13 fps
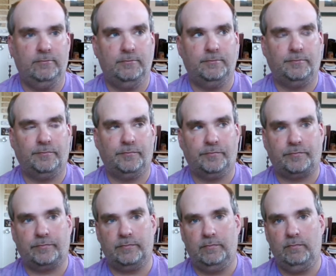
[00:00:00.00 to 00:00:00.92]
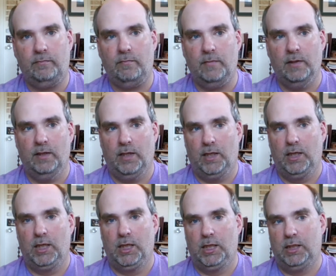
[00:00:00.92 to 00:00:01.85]
Probably while I'm eating
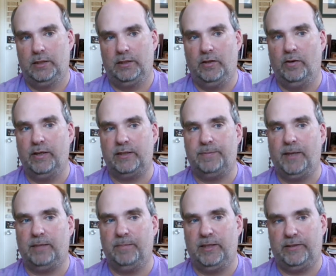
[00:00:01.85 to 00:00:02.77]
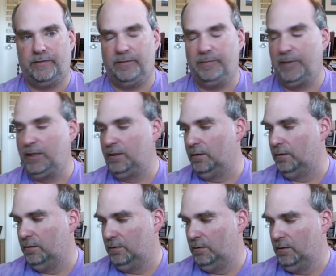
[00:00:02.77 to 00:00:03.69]
pizza or right after I eat pizza,
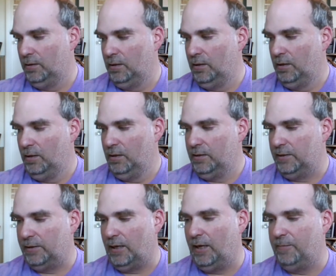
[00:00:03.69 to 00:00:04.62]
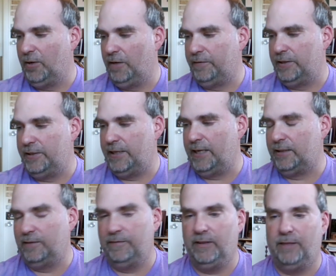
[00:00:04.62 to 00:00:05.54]
right before I go to sleep.
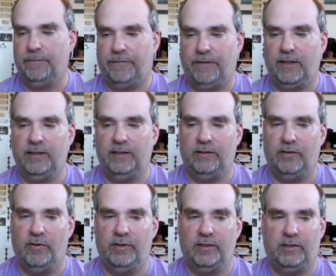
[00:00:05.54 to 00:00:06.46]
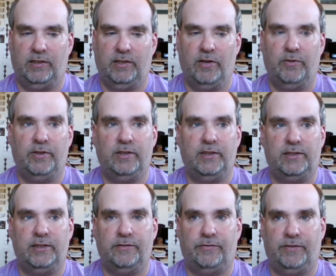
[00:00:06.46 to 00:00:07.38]
I have an interview tomorrow, and I
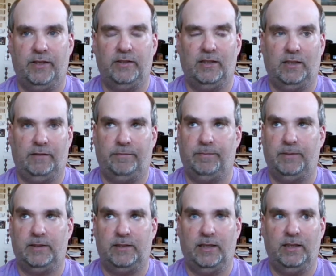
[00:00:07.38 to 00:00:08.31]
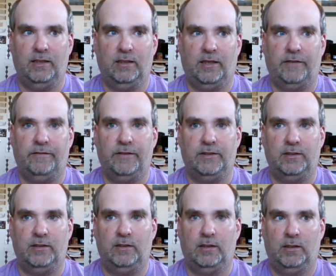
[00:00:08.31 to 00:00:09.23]
close Thursday and Friday.
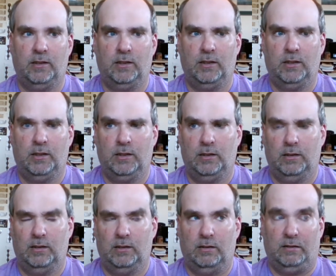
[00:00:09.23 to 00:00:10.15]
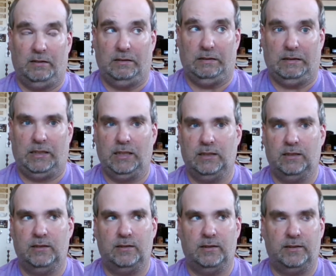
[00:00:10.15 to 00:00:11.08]
No wrestling Thursday nor
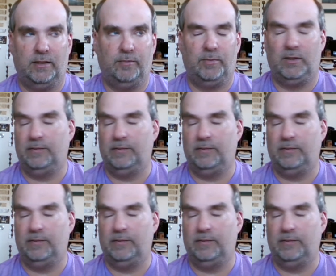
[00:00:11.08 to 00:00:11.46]
Friday.